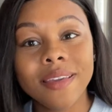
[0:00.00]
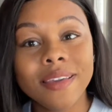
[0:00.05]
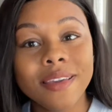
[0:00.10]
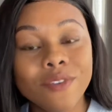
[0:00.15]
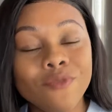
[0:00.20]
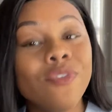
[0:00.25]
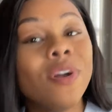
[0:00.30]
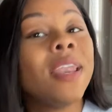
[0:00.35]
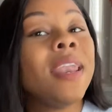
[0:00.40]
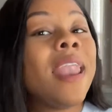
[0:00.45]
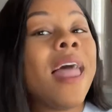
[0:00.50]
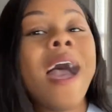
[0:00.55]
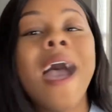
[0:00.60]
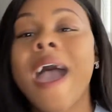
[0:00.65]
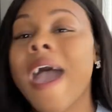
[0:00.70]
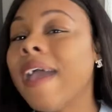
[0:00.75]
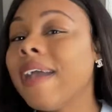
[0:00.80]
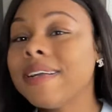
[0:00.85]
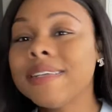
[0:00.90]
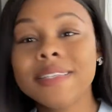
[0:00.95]

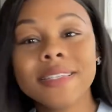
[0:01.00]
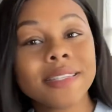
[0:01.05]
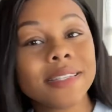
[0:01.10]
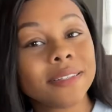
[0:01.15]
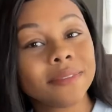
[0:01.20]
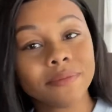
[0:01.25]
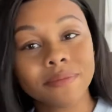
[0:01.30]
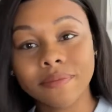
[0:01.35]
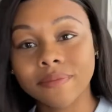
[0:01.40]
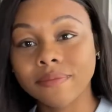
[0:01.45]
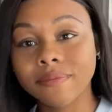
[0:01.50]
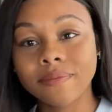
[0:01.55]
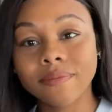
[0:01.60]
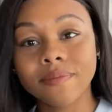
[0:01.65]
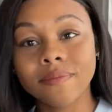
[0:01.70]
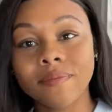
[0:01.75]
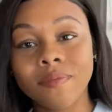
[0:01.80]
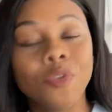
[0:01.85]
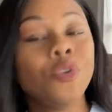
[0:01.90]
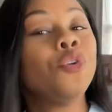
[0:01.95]
Relax.
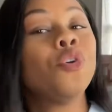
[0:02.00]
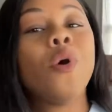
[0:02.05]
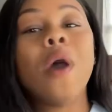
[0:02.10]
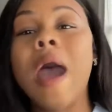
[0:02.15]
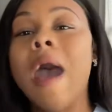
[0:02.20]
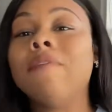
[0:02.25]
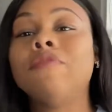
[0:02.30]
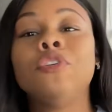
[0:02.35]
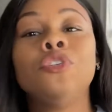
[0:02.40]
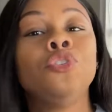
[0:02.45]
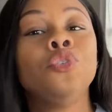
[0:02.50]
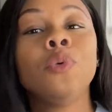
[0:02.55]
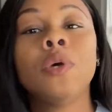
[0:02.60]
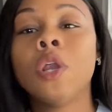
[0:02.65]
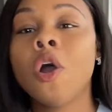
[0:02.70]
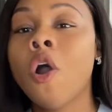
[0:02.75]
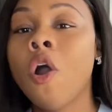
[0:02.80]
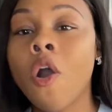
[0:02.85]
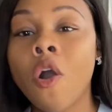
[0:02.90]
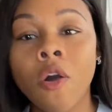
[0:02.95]
You don't have to do it
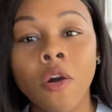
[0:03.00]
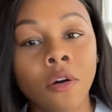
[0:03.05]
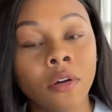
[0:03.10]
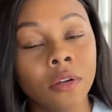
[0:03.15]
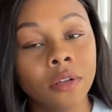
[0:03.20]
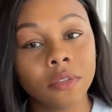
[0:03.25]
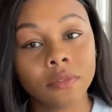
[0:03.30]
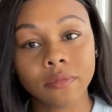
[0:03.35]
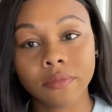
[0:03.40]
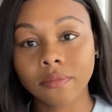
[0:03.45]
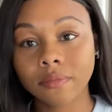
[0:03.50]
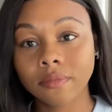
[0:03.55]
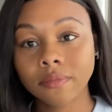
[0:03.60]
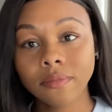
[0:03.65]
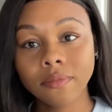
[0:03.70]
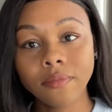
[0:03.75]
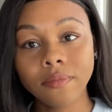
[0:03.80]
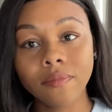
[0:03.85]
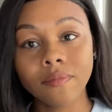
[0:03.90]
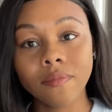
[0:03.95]
all.
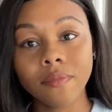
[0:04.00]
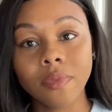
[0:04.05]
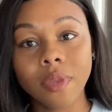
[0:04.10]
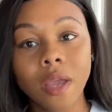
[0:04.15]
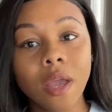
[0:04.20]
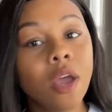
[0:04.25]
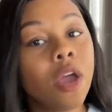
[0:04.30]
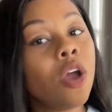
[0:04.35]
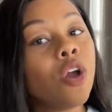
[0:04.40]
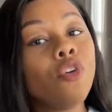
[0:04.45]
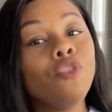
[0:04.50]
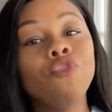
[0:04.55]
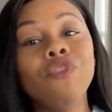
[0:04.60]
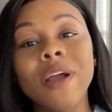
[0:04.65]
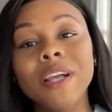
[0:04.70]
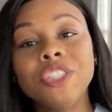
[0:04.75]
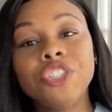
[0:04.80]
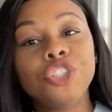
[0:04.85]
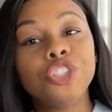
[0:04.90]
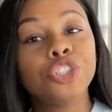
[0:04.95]

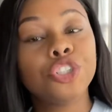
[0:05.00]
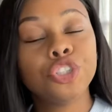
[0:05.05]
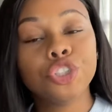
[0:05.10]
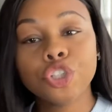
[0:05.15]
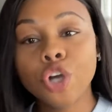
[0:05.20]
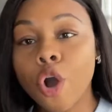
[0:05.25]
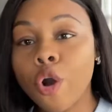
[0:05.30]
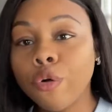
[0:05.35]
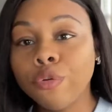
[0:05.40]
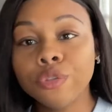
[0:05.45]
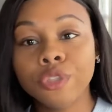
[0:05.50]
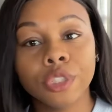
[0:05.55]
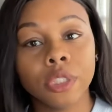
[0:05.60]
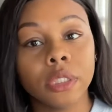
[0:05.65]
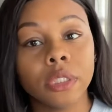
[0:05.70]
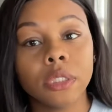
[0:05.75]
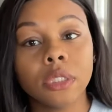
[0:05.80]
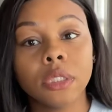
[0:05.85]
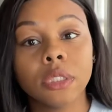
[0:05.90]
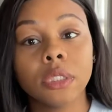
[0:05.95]
Rest your
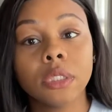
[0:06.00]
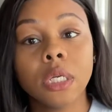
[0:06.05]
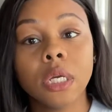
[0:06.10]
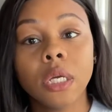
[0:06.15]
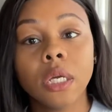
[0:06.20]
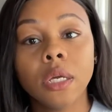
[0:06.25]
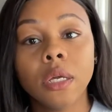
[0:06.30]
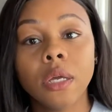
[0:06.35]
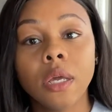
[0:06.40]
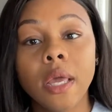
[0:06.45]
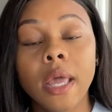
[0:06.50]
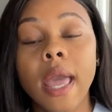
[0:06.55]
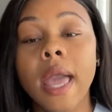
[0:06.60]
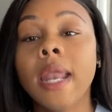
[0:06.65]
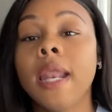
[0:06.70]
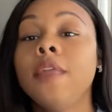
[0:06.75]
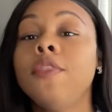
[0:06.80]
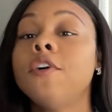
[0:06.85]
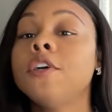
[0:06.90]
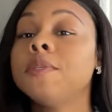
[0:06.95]
shoulders. And
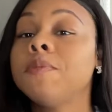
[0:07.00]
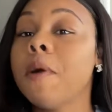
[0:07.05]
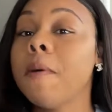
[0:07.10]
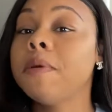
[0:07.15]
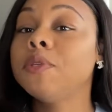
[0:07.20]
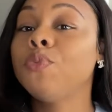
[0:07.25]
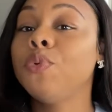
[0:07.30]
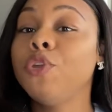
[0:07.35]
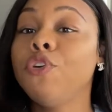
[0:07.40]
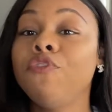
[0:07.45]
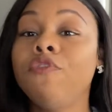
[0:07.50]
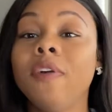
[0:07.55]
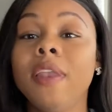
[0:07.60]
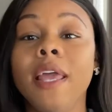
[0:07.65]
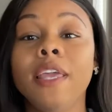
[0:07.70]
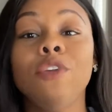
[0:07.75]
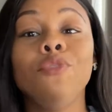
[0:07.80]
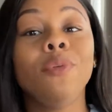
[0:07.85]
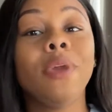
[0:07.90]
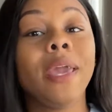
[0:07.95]
in those moments where you feel
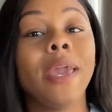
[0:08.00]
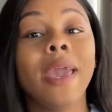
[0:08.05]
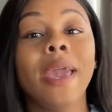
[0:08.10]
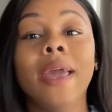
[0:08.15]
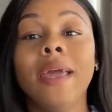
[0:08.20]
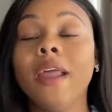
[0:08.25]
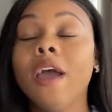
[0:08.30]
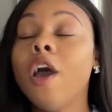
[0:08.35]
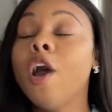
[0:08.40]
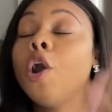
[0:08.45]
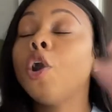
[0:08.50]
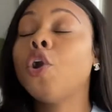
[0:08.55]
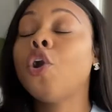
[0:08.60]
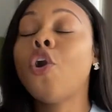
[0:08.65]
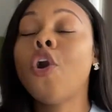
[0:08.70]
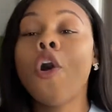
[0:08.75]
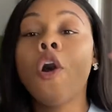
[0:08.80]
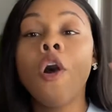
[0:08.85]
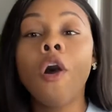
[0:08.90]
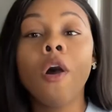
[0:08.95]
like you can't,
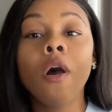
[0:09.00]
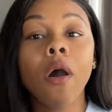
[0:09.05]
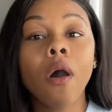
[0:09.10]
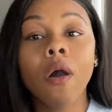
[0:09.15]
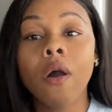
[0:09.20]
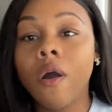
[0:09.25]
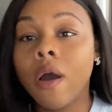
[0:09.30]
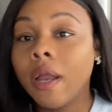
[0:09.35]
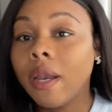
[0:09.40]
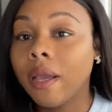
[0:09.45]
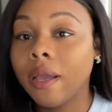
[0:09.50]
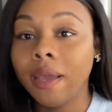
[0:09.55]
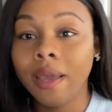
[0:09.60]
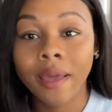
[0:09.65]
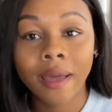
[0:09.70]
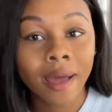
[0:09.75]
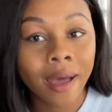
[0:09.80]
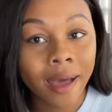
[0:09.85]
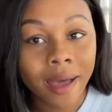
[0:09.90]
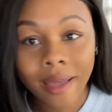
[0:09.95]
call on
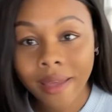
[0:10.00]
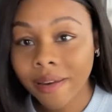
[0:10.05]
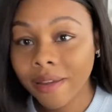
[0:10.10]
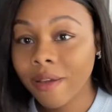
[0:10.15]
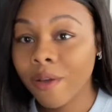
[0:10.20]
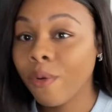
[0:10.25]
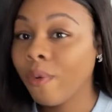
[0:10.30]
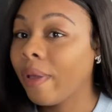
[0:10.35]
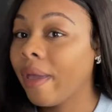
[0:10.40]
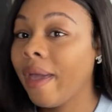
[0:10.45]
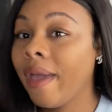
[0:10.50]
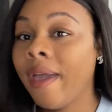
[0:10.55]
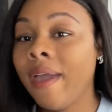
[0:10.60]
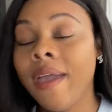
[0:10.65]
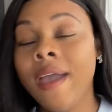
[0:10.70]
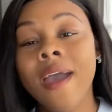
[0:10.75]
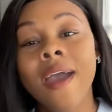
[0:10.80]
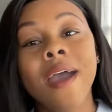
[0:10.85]
God, okay?